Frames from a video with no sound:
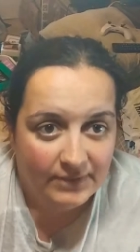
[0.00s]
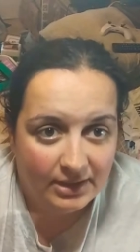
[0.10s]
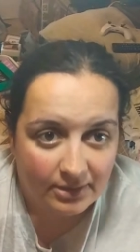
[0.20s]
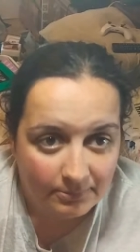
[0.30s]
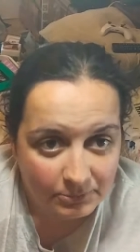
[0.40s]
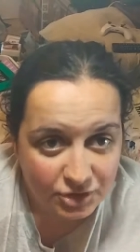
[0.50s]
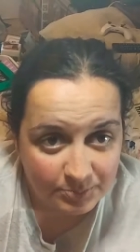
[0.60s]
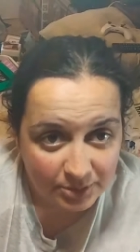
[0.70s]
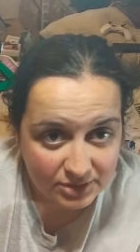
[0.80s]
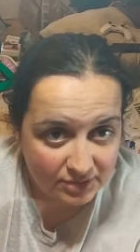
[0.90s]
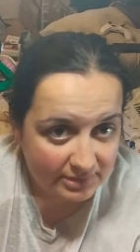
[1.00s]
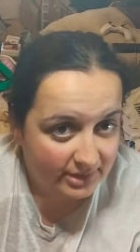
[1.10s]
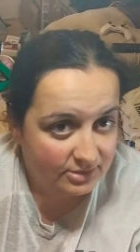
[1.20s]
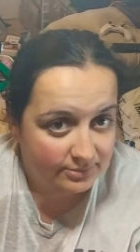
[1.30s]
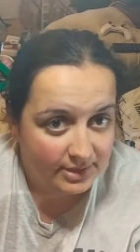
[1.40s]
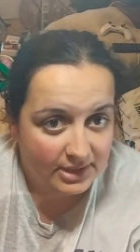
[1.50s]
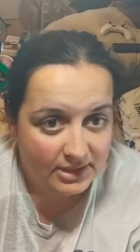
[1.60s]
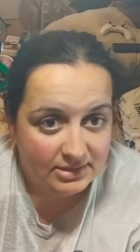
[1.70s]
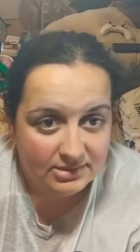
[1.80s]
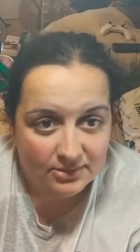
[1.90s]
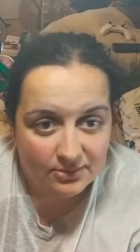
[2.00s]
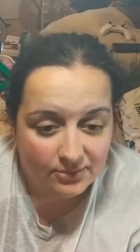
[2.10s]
um, which books you'd like to read. So